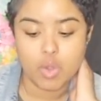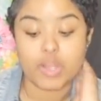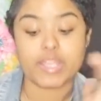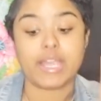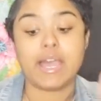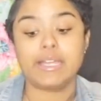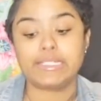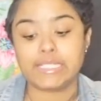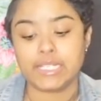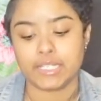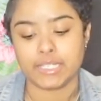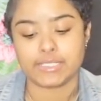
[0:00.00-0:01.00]
or the
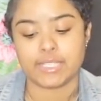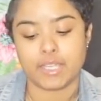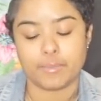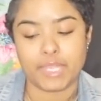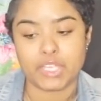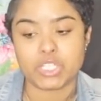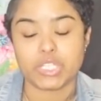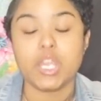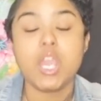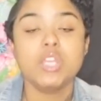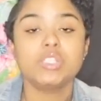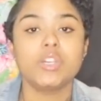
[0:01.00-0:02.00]
content exam
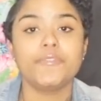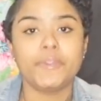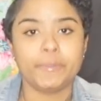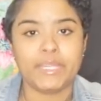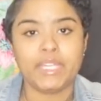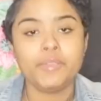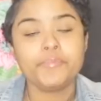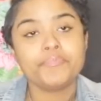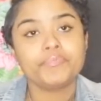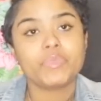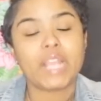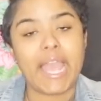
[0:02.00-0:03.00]
actually. So for me,
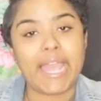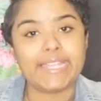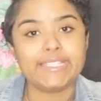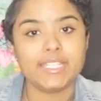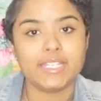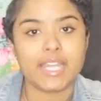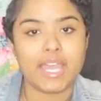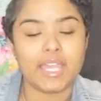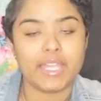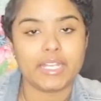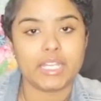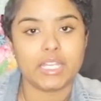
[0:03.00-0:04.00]
I did
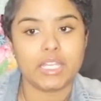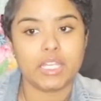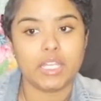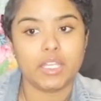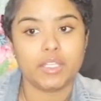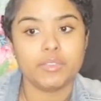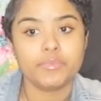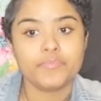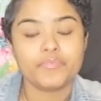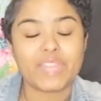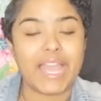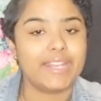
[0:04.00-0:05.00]
not, uh,
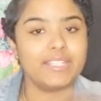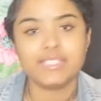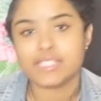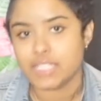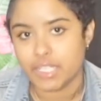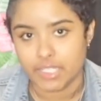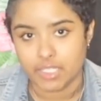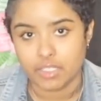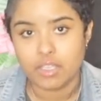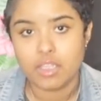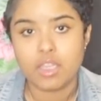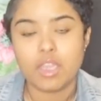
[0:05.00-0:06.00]
I didn't
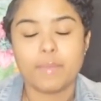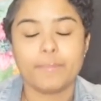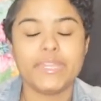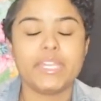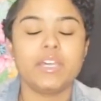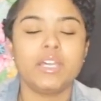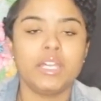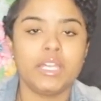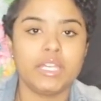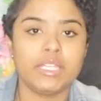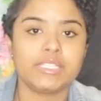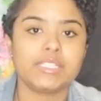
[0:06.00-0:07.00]
study
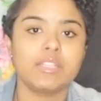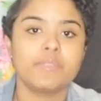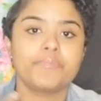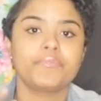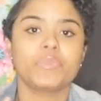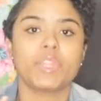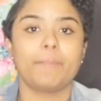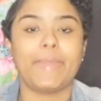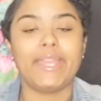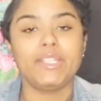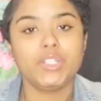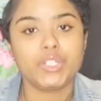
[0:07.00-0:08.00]
because
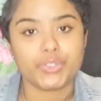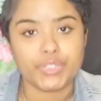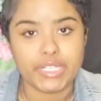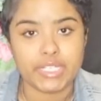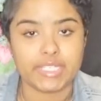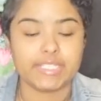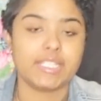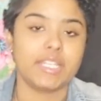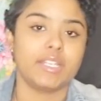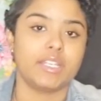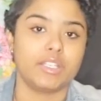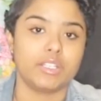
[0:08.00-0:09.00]
my degree is
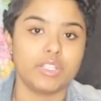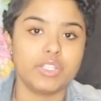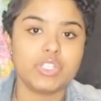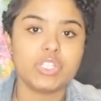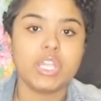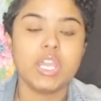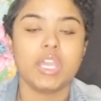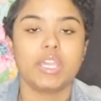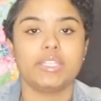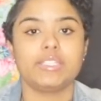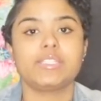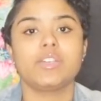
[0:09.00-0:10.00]
in English.
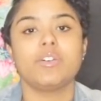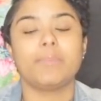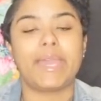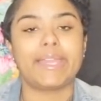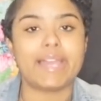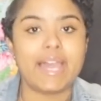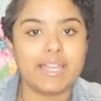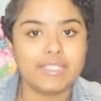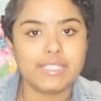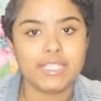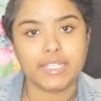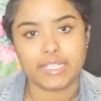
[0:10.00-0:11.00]
And so my
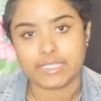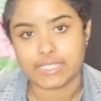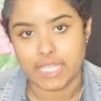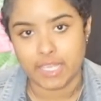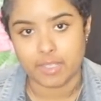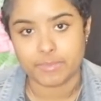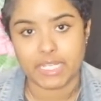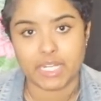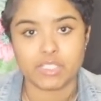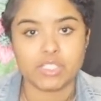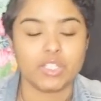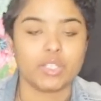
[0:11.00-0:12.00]
content exam that
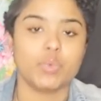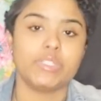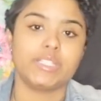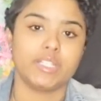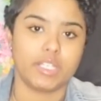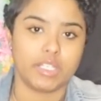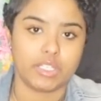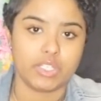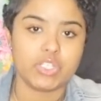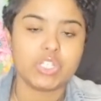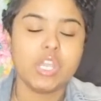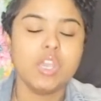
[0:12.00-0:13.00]
I took was in
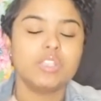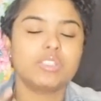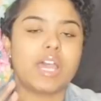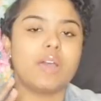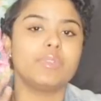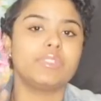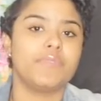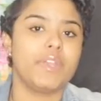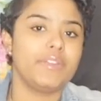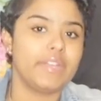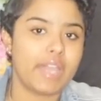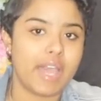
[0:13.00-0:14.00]
English. So I was
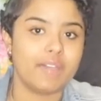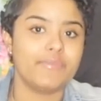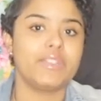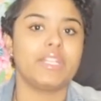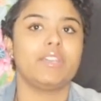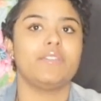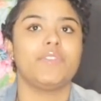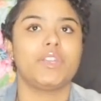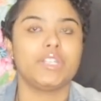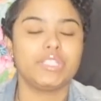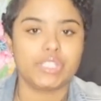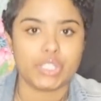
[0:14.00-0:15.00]
very confident,
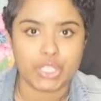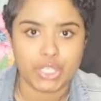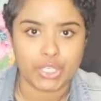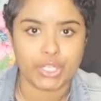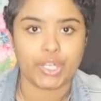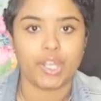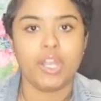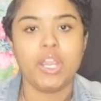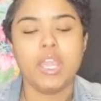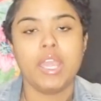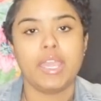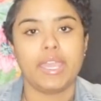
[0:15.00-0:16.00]
very
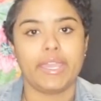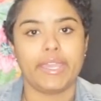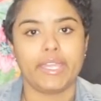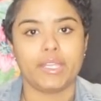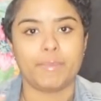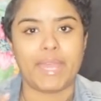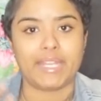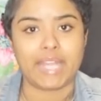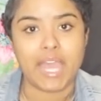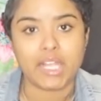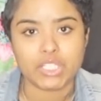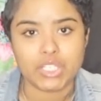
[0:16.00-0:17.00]
secure in my
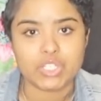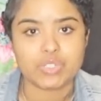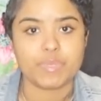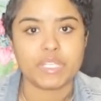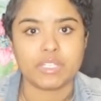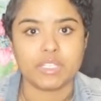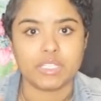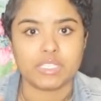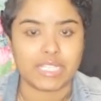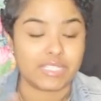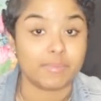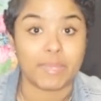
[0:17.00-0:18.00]
knowledge
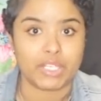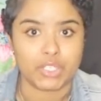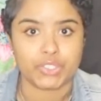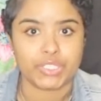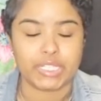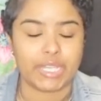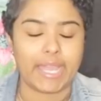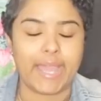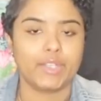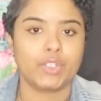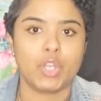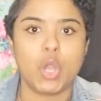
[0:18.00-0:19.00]
because that's my degree. Like,
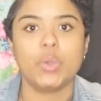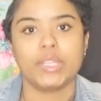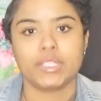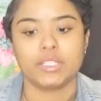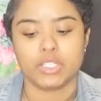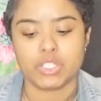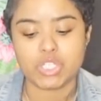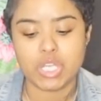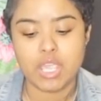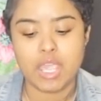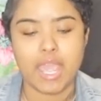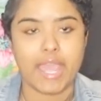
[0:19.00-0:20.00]
I know English.
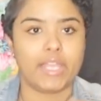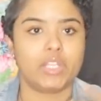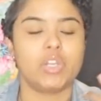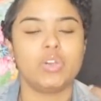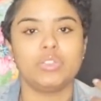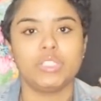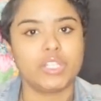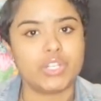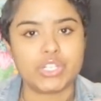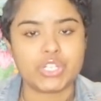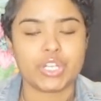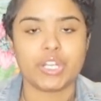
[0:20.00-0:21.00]
I know
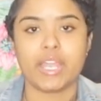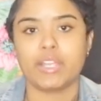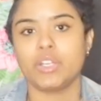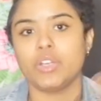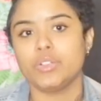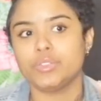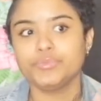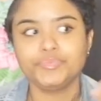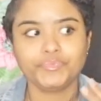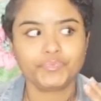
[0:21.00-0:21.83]
literature, I know